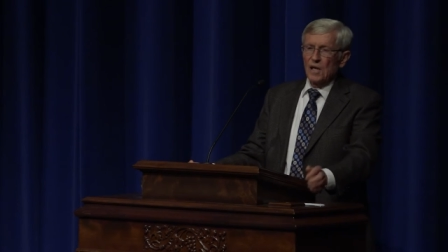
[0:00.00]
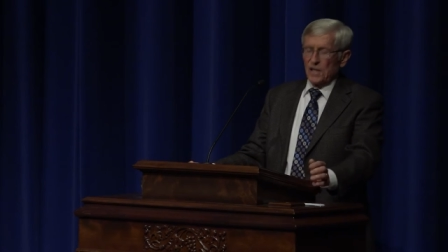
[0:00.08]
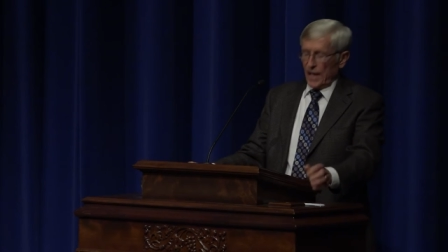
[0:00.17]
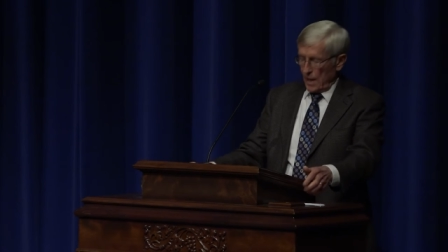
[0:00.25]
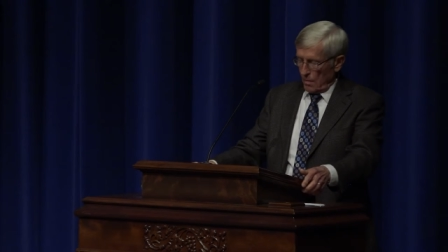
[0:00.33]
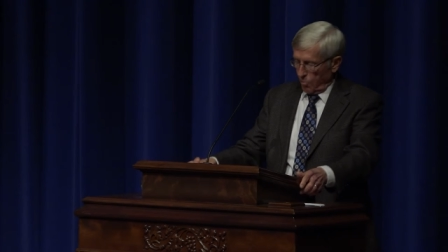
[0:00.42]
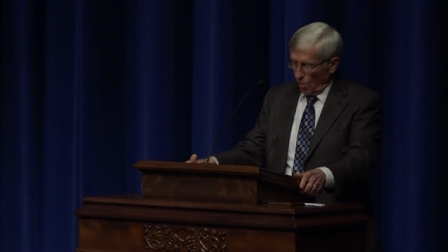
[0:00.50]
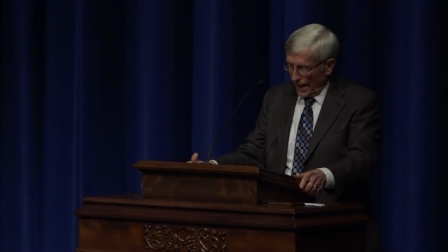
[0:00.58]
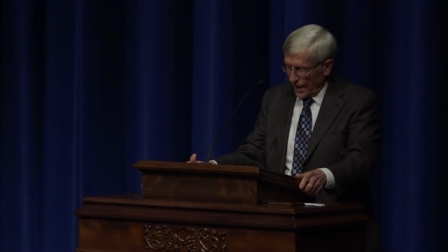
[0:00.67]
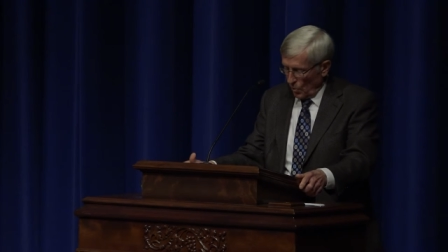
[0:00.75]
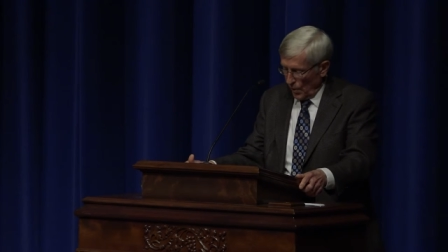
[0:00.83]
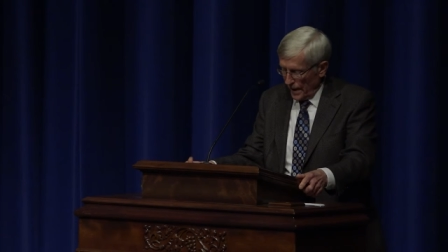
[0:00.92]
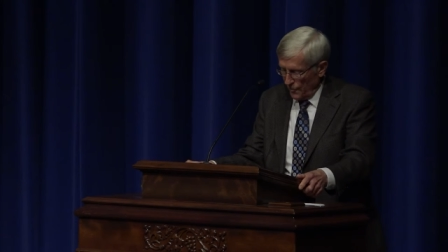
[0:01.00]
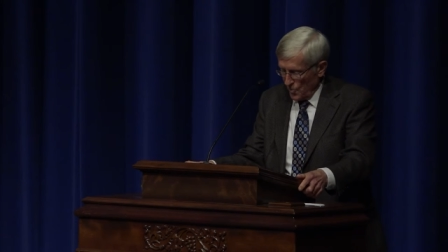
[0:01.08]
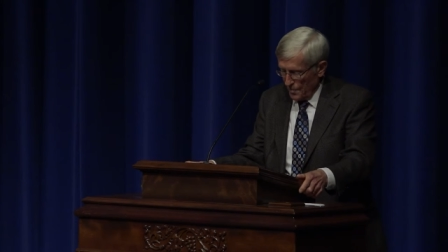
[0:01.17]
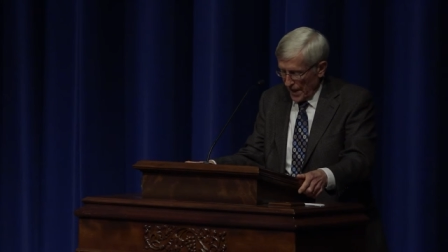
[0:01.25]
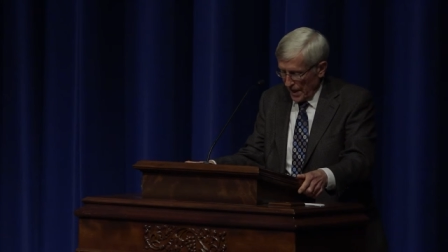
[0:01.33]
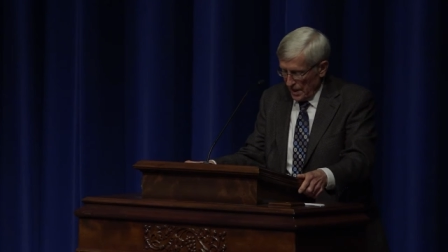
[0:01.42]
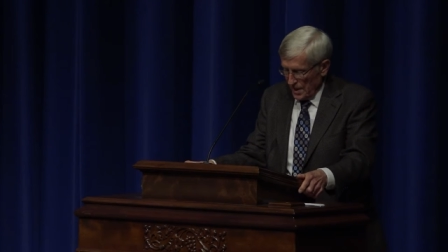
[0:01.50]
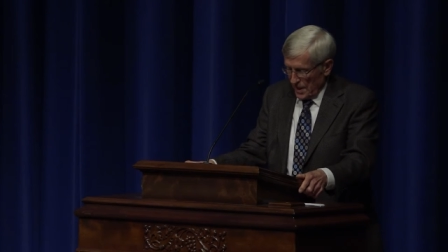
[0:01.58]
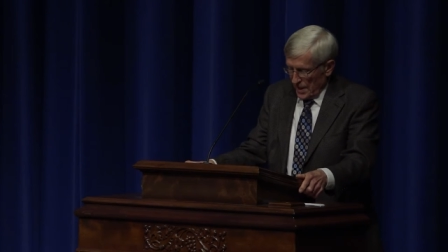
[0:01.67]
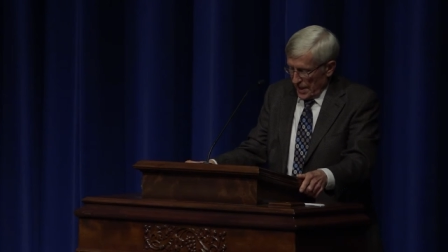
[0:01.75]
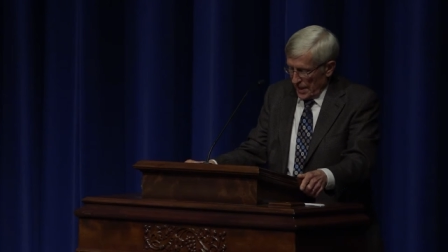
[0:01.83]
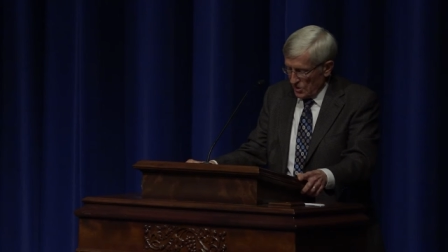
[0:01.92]
to kind of break away from that
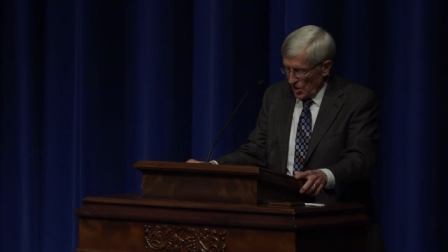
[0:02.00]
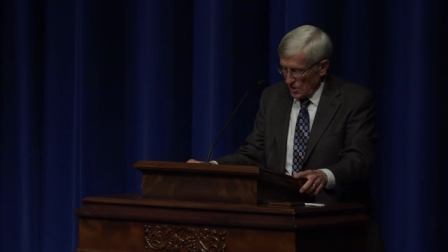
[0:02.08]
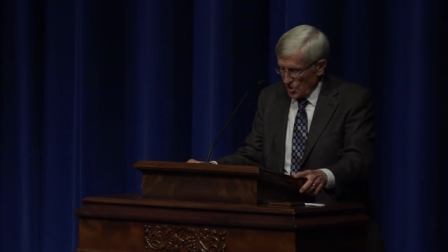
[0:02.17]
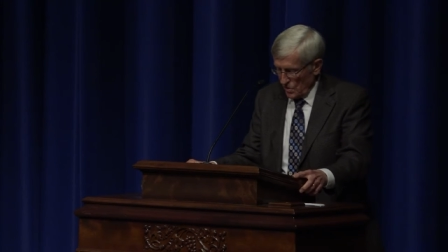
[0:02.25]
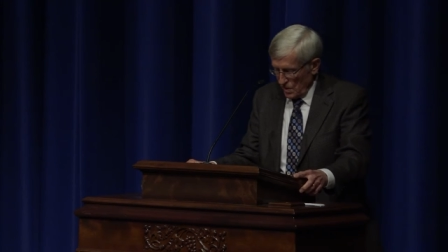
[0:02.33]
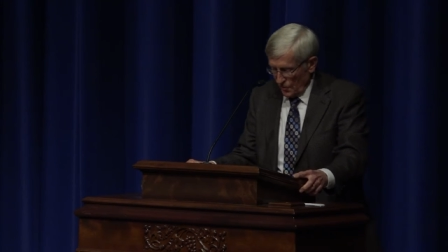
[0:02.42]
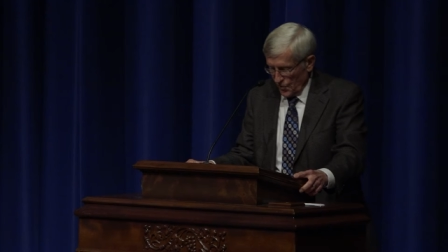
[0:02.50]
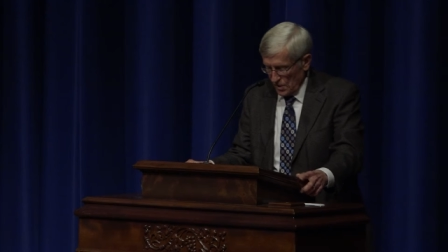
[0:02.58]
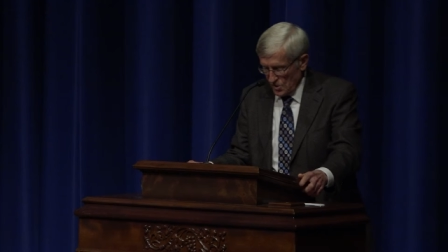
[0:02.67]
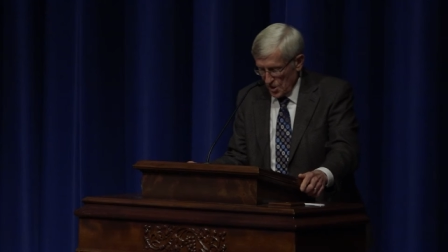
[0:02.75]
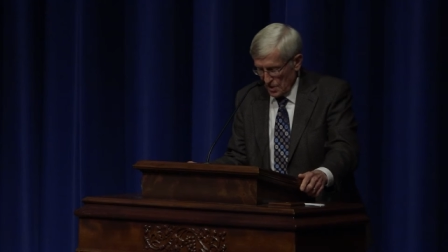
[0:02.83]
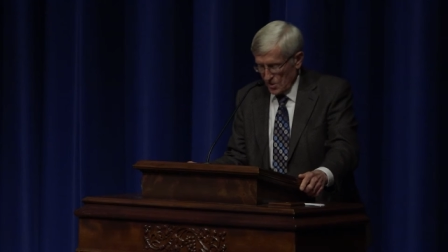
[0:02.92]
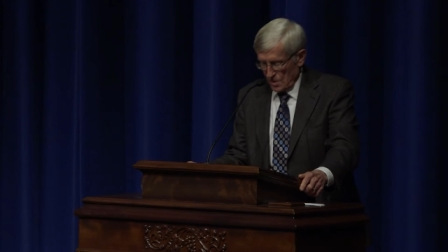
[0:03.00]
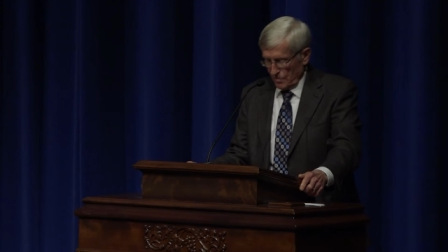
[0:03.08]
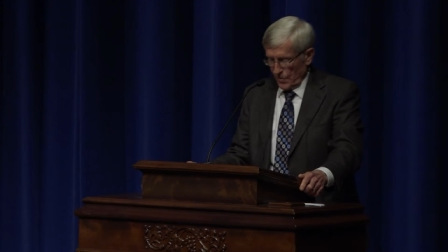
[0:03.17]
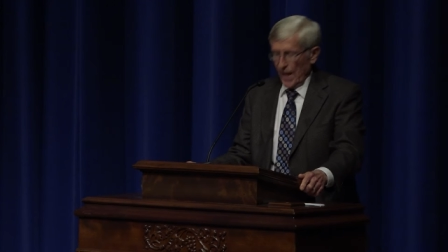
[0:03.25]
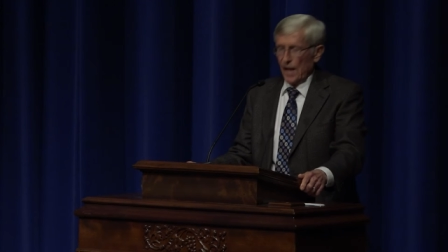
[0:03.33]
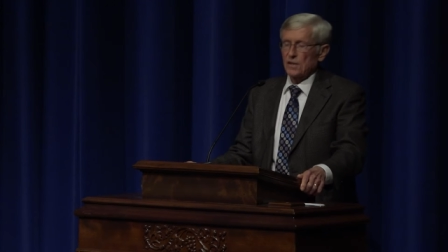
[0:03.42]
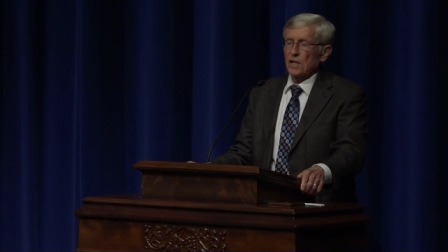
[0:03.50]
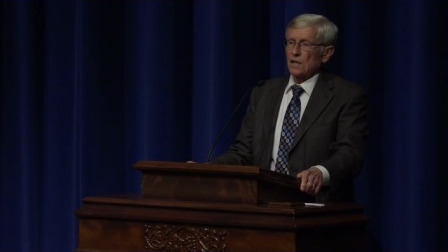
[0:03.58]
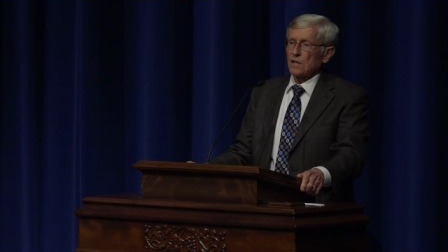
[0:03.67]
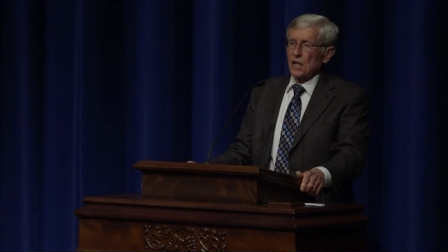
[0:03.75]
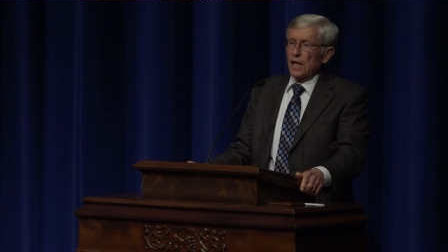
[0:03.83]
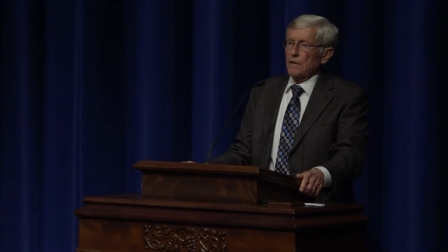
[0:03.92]
industrial food system out
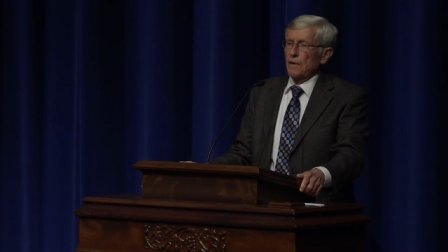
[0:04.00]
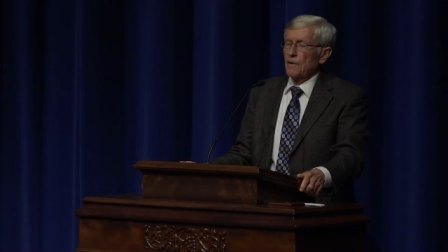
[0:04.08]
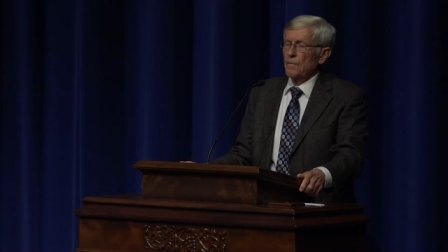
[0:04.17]
there today.